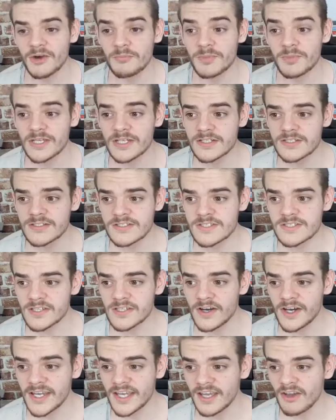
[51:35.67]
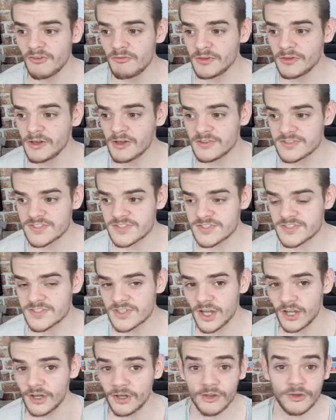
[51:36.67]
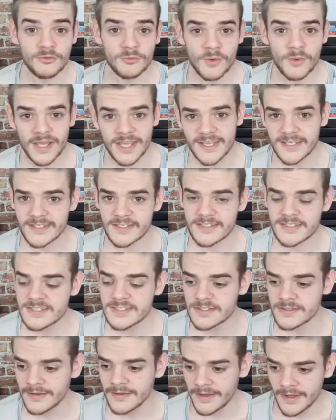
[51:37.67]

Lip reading: because I have lost a lot of weight.